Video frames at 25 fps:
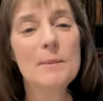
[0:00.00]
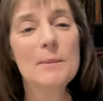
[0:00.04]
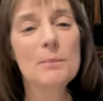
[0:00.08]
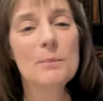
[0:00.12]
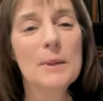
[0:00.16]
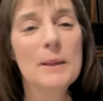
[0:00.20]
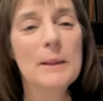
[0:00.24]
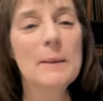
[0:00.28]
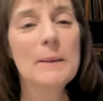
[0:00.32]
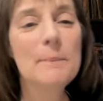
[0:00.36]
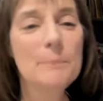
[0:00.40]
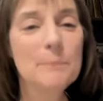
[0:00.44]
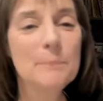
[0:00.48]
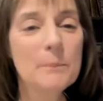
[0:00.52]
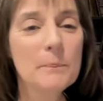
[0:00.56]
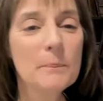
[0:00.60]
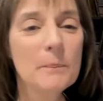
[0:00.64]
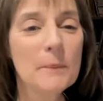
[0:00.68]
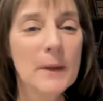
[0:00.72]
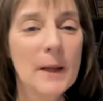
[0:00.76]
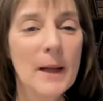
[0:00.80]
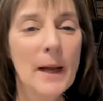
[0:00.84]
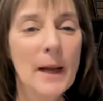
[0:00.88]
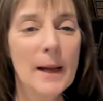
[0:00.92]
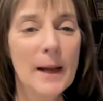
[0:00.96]
but
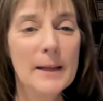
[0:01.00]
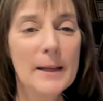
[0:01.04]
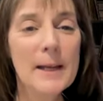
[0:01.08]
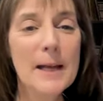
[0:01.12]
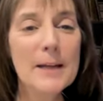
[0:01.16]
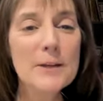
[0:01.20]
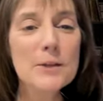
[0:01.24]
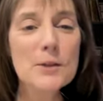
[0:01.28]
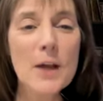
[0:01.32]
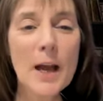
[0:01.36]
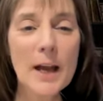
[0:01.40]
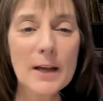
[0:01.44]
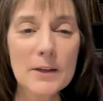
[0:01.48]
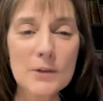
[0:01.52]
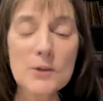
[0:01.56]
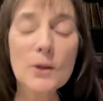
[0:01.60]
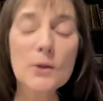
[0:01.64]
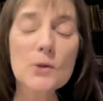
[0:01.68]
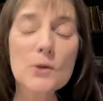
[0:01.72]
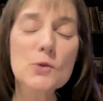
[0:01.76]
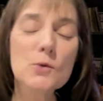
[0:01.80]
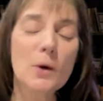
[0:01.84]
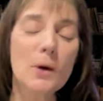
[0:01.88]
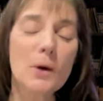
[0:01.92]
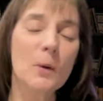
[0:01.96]
I still
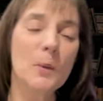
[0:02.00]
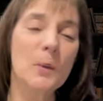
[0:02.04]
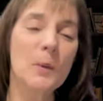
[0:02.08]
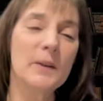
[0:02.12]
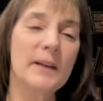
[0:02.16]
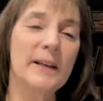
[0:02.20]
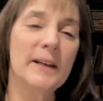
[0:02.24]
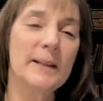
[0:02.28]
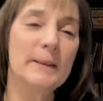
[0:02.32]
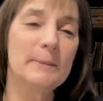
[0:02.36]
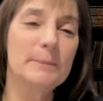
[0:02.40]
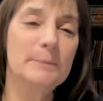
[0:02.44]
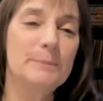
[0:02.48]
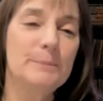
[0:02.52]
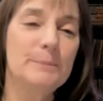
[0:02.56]
struggle with that.